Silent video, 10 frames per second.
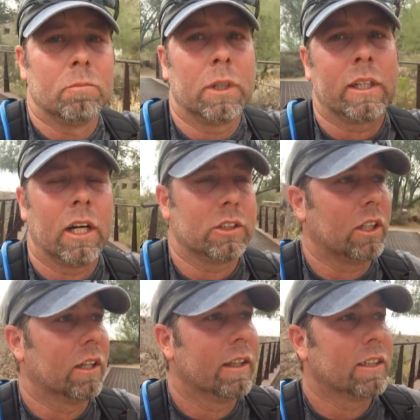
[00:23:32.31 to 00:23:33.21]
But gosh,
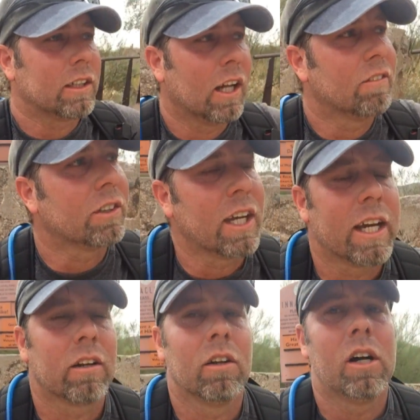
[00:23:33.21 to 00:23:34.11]
thanks a lot for
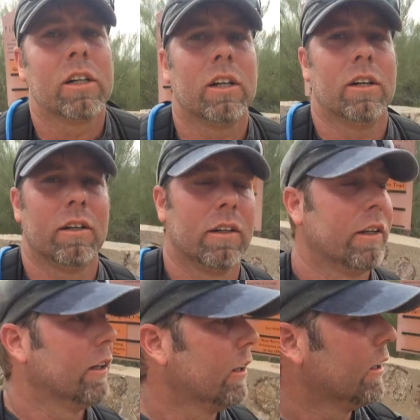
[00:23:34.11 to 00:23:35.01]
tagging along.
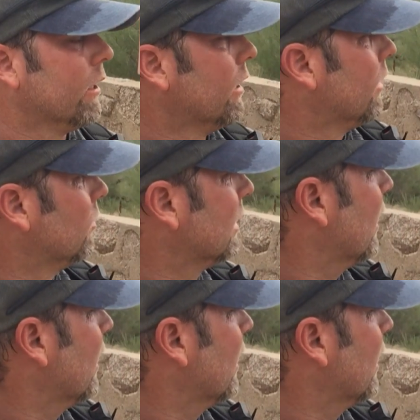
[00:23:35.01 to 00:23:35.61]
It was a